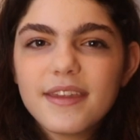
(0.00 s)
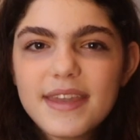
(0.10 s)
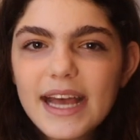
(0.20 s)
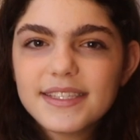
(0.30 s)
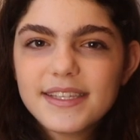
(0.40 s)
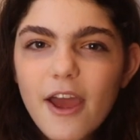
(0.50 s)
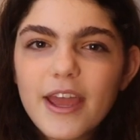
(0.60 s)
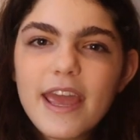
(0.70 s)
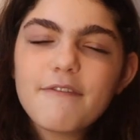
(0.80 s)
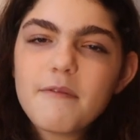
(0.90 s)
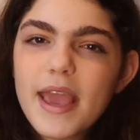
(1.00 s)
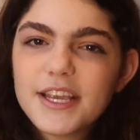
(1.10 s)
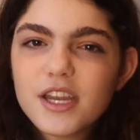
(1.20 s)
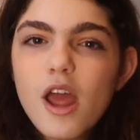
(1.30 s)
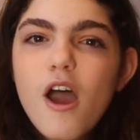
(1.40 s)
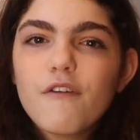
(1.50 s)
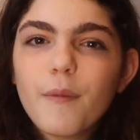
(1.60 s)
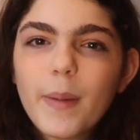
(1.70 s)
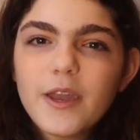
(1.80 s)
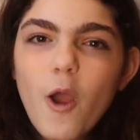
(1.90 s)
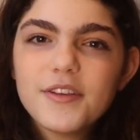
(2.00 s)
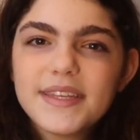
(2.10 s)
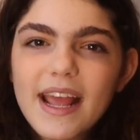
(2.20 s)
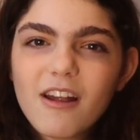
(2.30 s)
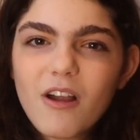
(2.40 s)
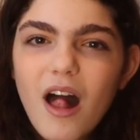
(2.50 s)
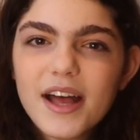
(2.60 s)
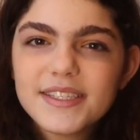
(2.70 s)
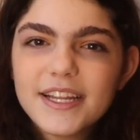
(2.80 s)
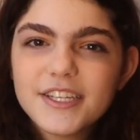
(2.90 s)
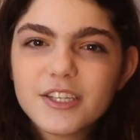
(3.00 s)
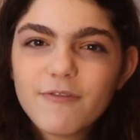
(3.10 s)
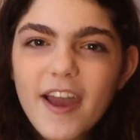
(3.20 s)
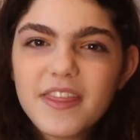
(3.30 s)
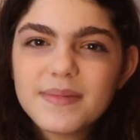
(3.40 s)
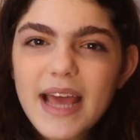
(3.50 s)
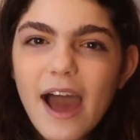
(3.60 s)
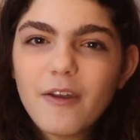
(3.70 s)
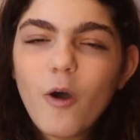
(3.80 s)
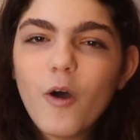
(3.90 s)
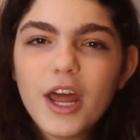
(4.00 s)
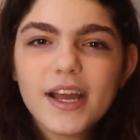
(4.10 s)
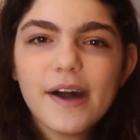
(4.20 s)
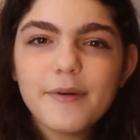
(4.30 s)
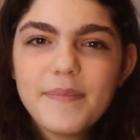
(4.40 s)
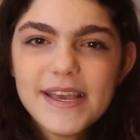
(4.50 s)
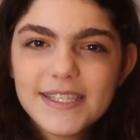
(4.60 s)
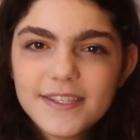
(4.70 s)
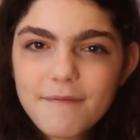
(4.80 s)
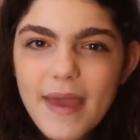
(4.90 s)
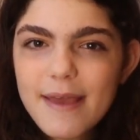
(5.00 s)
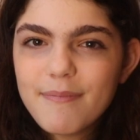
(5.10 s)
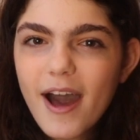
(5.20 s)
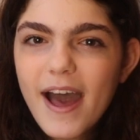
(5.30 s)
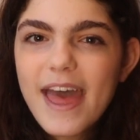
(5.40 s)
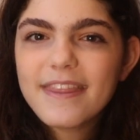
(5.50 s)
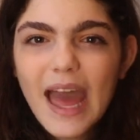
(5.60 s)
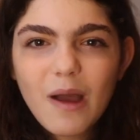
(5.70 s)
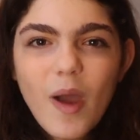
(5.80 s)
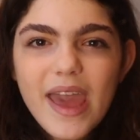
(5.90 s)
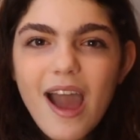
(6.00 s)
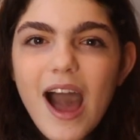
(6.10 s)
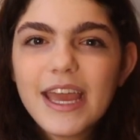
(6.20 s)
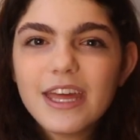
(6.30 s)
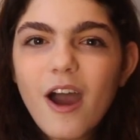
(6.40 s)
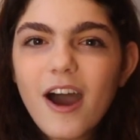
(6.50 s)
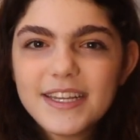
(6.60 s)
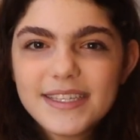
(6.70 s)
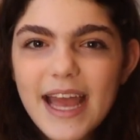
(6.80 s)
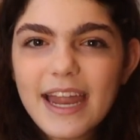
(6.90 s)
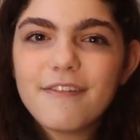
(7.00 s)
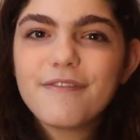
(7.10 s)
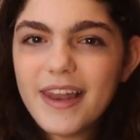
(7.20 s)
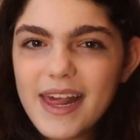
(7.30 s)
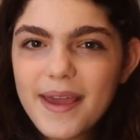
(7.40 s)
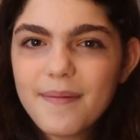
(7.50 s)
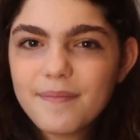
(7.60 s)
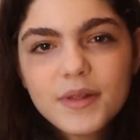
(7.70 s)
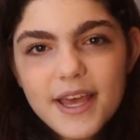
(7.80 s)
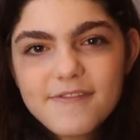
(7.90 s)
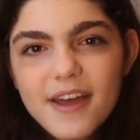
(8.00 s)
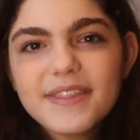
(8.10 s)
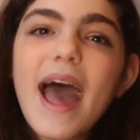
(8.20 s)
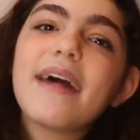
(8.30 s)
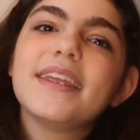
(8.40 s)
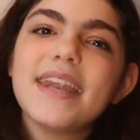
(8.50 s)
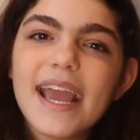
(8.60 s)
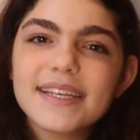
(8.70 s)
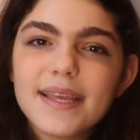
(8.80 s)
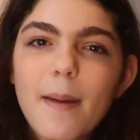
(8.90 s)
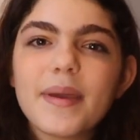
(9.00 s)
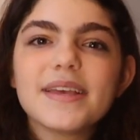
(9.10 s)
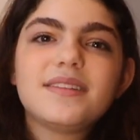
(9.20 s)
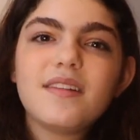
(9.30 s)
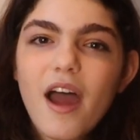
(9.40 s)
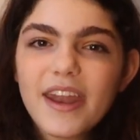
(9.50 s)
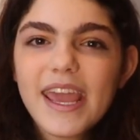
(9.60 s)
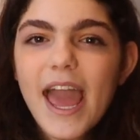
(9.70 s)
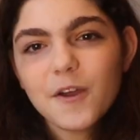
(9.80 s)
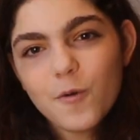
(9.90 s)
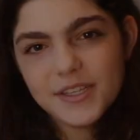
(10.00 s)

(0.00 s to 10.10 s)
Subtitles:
the necessary information from my notes in class and just write them down on a couple pieces of paper. That way I can understand it fully. Once I've done that, the next step is learning and